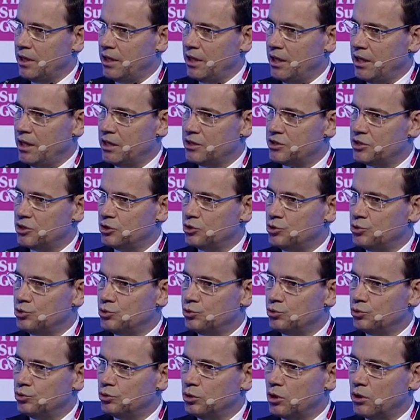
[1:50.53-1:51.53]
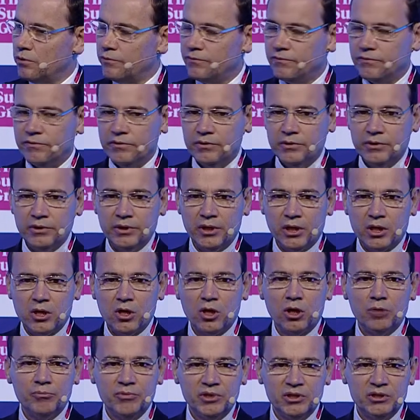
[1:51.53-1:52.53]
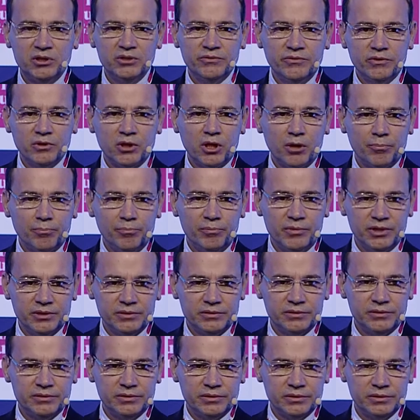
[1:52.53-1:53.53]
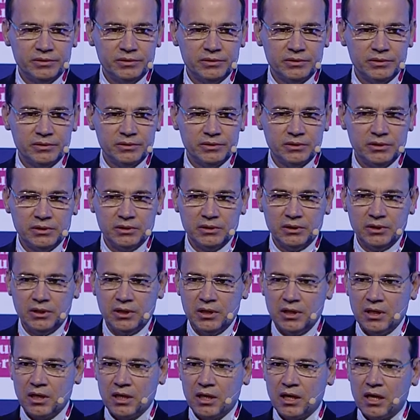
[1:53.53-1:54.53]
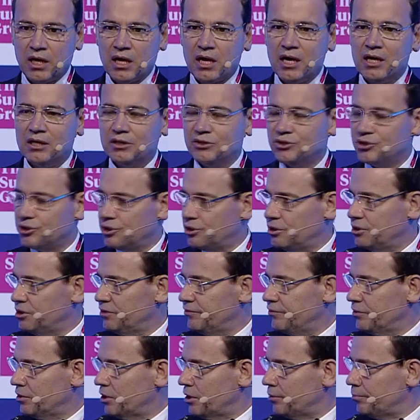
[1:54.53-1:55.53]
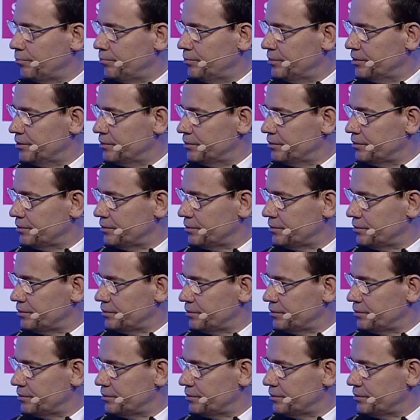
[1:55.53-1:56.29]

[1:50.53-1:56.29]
as a tool of economic development, culture development,